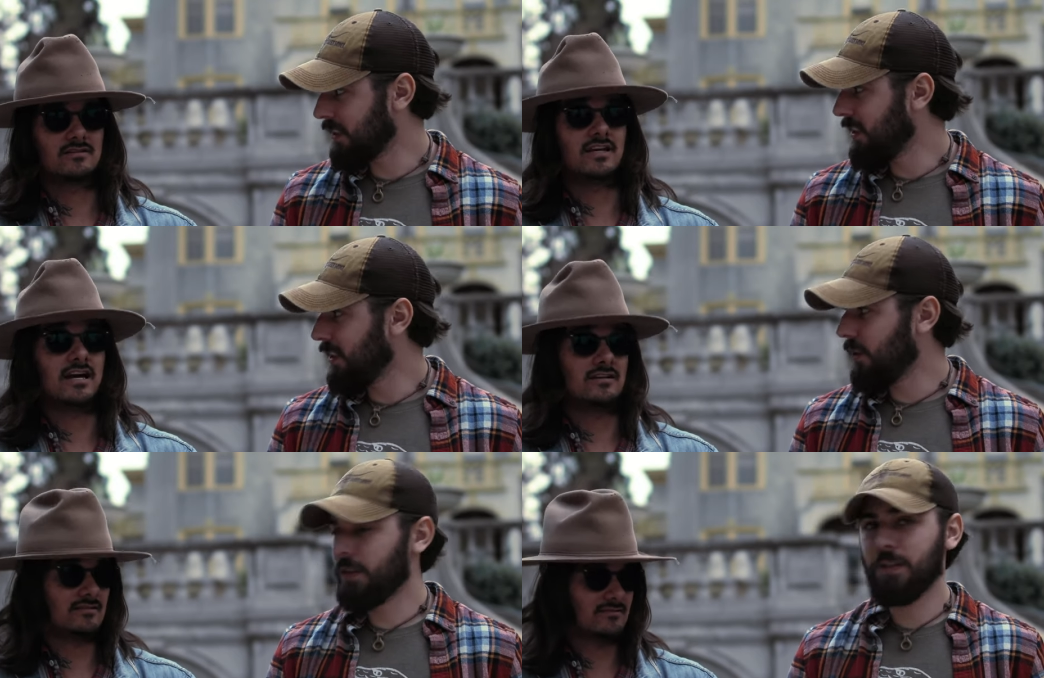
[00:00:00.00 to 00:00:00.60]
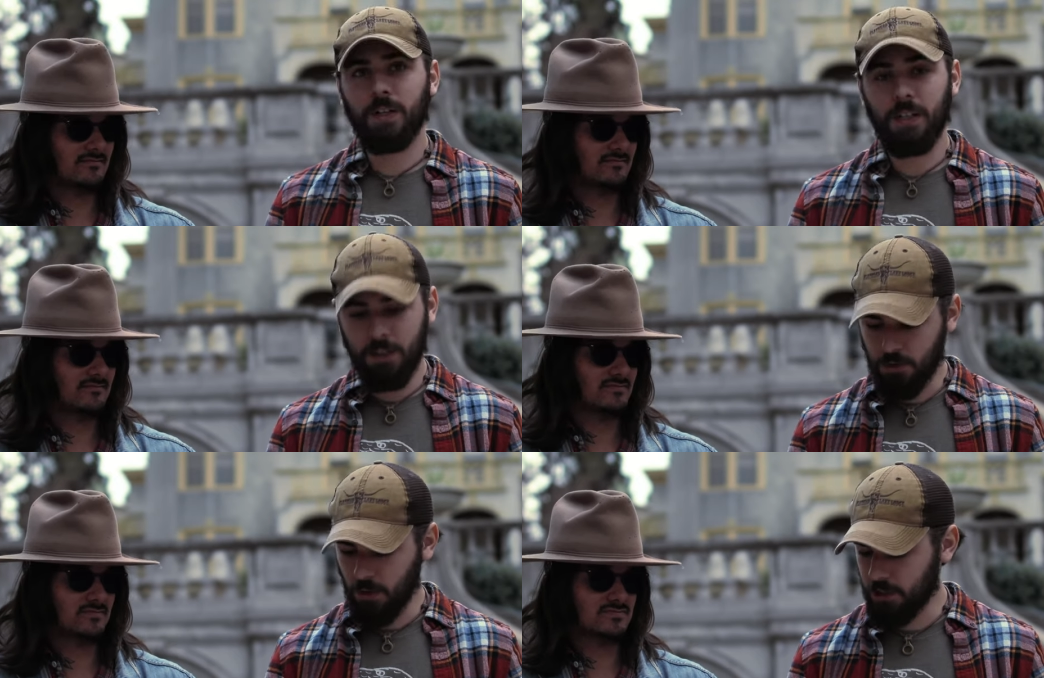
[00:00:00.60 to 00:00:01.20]
Speaker 1: Yeah. We
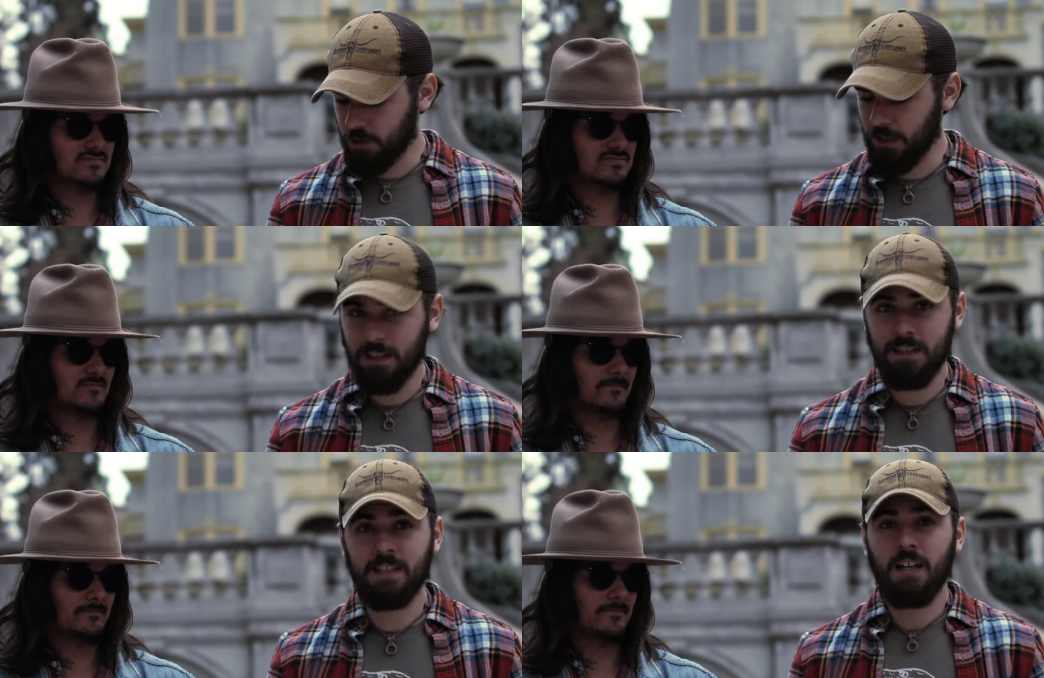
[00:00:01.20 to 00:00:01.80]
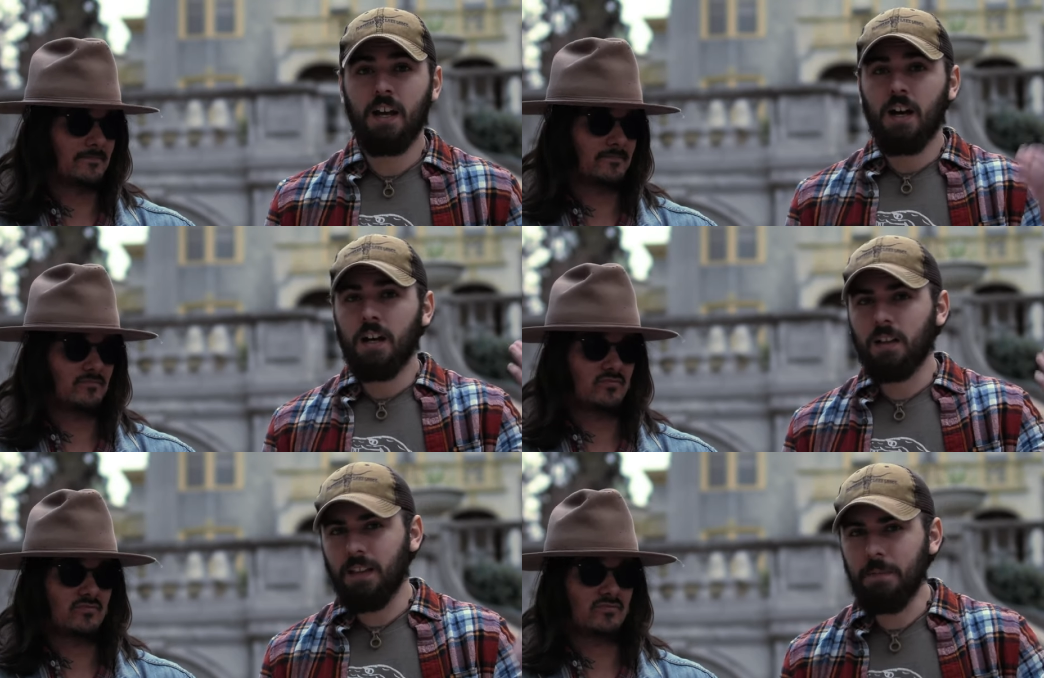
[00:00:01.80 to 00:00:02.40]
really enjoyed shooting this test.
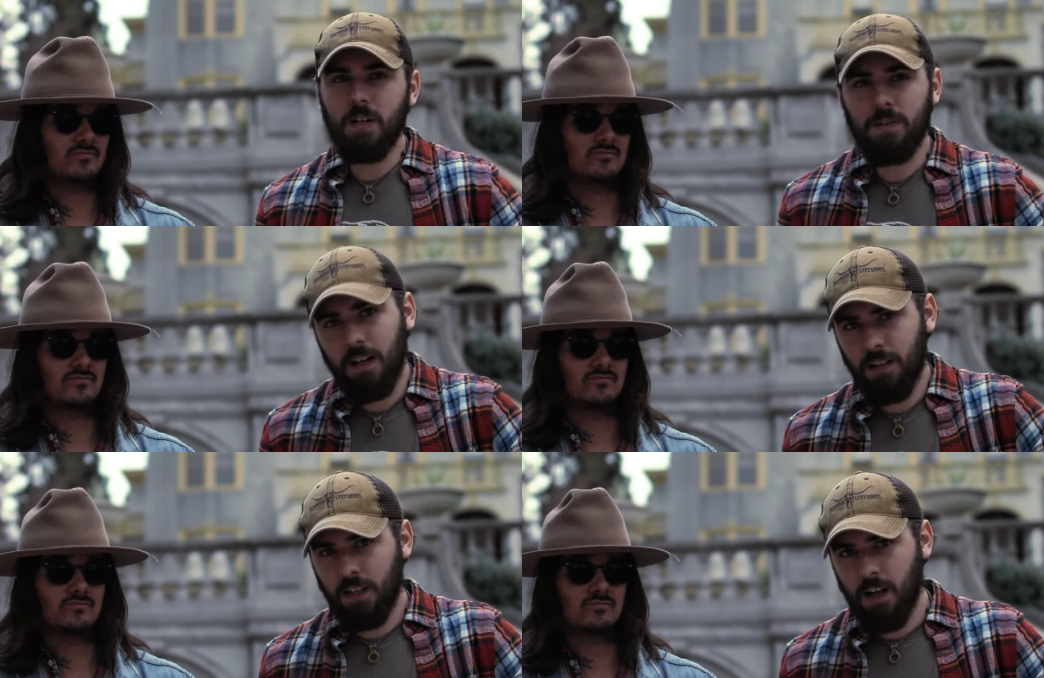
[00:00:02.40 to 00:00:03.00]
Let me know down in